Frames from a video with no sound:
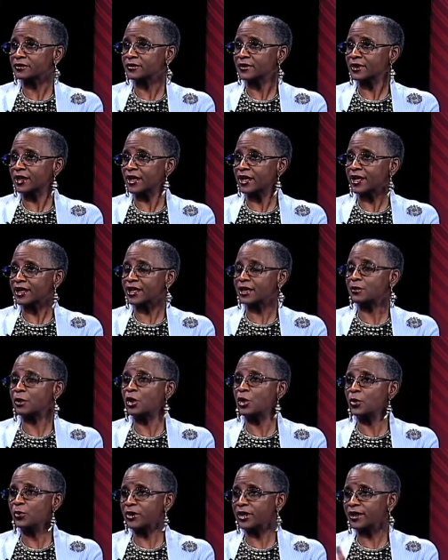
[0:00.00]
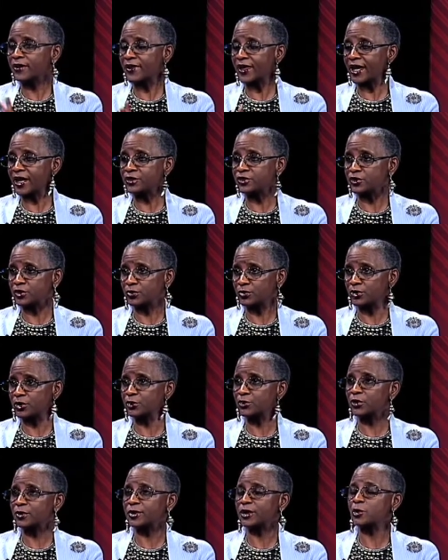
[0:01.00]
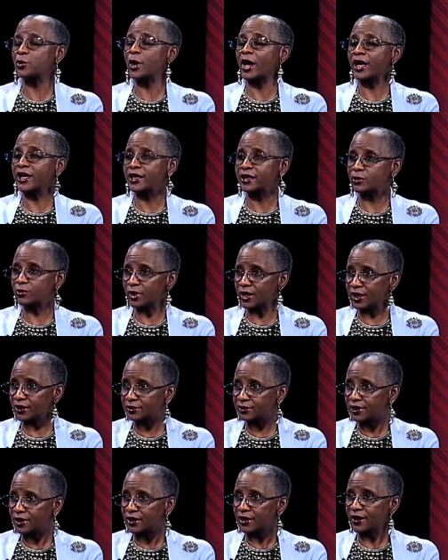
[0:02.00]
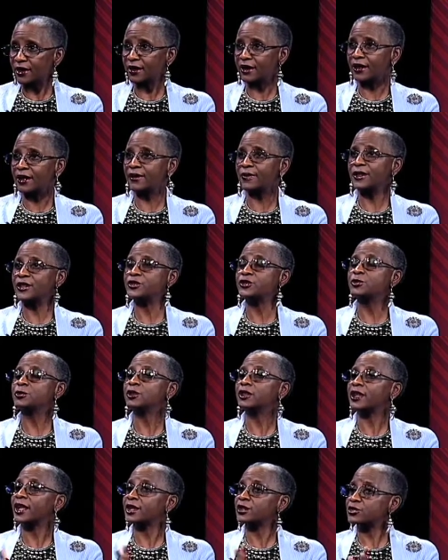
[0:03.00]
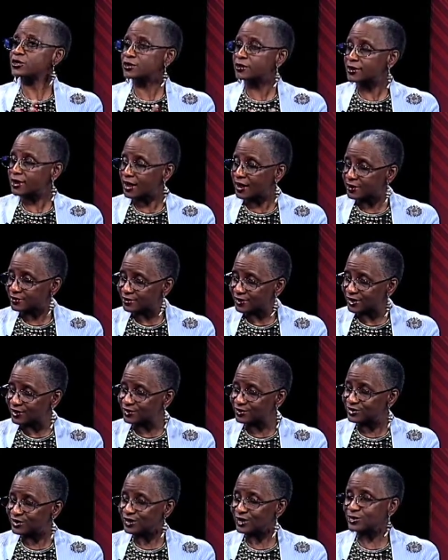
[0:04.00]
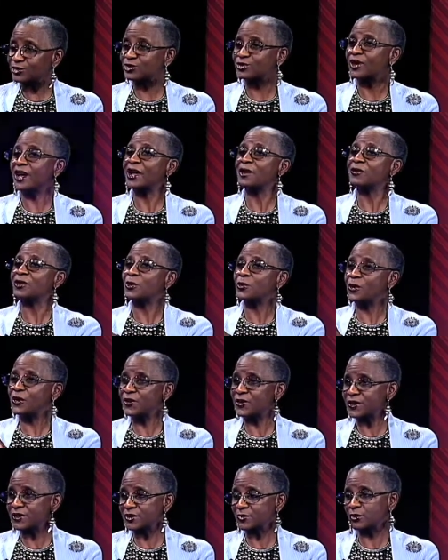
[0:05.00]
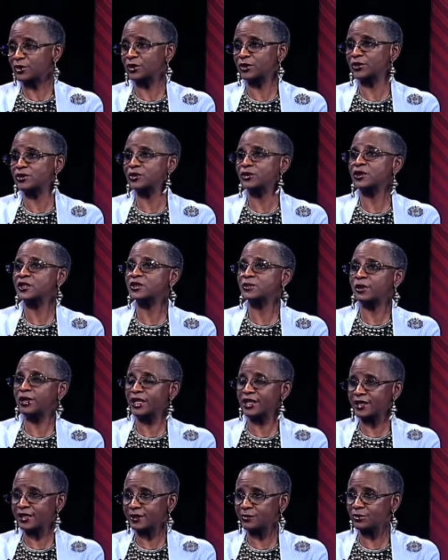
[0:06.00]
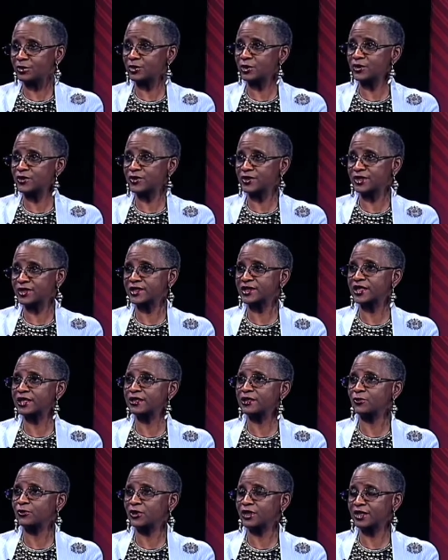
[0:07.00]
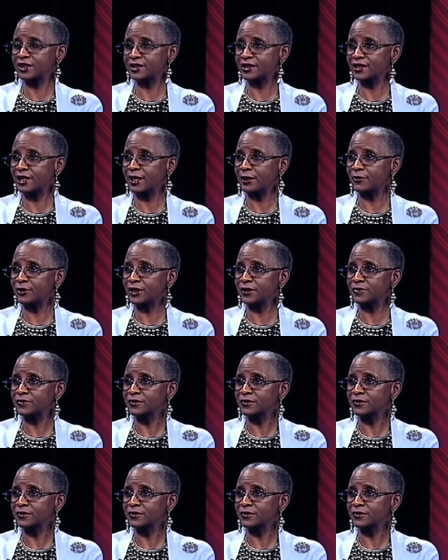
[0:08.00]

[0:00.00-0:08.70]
Mm-hmm. And I'm hoping that your book will be widely read and that you will lecture and travel with this book to explain the importance and significance of it.